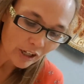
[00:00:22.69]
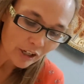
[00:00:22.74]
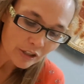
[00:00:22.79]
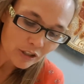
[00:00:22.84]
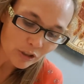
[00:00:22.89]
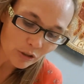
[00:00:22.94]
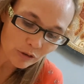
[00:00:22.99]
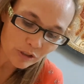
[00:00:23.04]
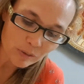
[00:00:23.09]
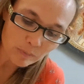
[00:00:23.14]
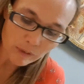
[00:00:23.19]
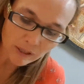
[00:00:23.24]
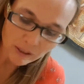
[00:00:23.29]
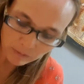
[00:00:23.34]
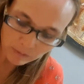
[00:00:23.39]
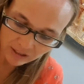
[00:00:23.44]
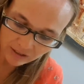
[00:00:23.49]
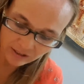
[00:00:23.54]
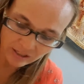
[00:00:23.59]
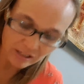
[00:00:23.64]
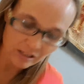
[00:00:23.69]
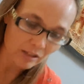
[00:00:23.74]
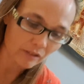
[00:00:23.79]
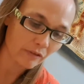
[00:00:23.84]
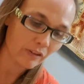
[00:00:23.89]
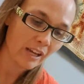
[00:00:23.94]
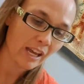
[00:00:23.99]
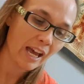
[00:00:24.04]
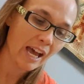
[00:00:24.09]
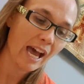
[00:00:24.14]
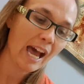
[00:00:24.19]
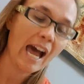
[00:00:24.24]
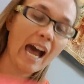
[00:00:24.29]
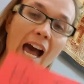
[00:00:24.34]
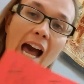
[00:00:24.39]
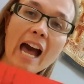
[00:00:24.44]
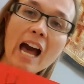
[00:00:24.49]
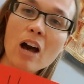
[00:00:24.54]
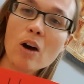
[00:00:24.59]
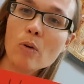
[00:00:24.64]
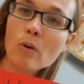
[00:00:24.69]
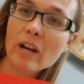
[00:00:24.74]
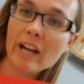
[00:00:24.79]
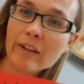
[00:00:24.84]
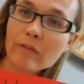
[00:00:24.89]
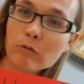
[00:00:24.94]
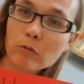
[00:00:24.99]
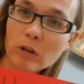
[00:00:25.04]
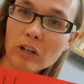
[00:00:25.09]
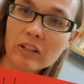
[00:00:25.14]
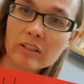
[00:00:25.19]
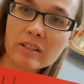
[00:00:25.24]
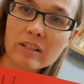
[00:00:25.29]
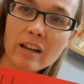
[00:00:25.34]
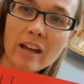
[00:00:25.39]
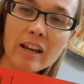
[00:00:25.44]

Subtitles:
So it's made me think of how I've worked.